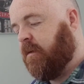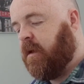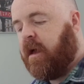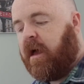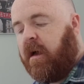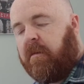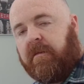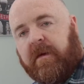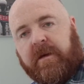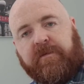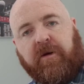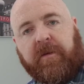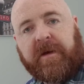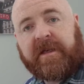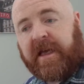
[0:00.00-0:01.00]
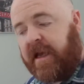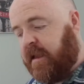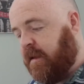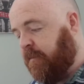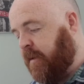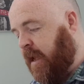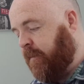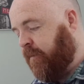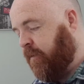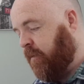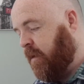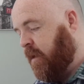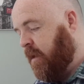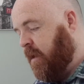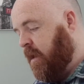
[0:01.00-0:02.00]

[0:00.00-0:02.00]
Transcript: Um, it's probably saying that people